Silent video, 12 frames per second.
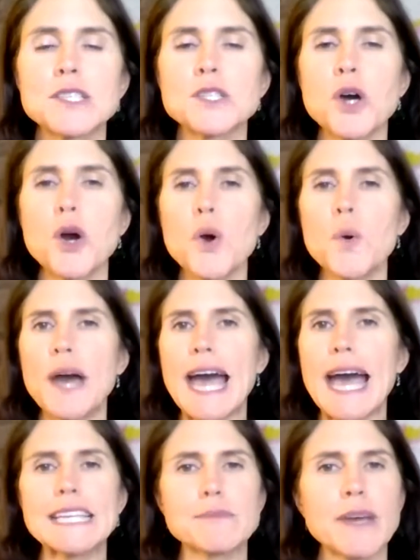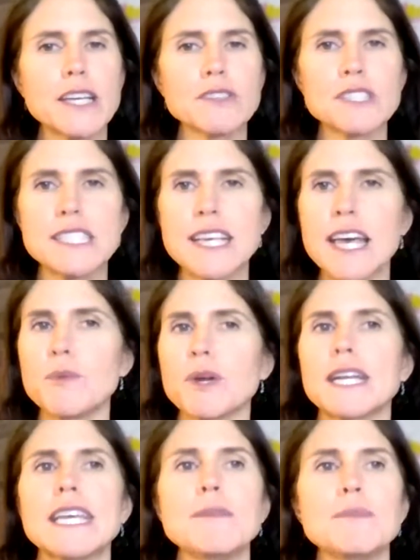So, as Michael said, we're
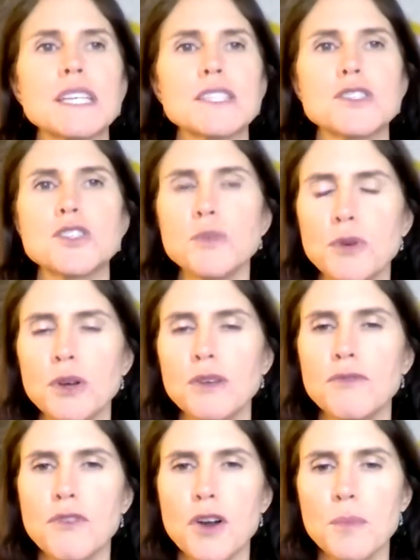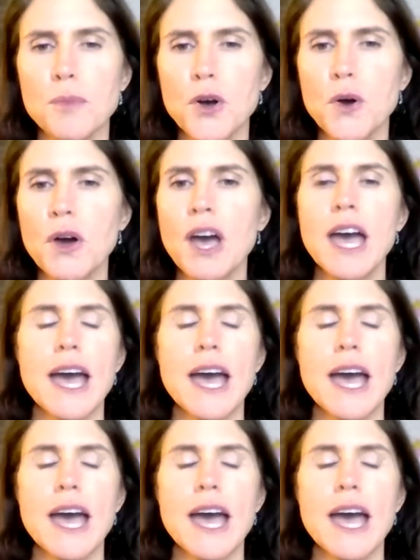going to keep this super informal.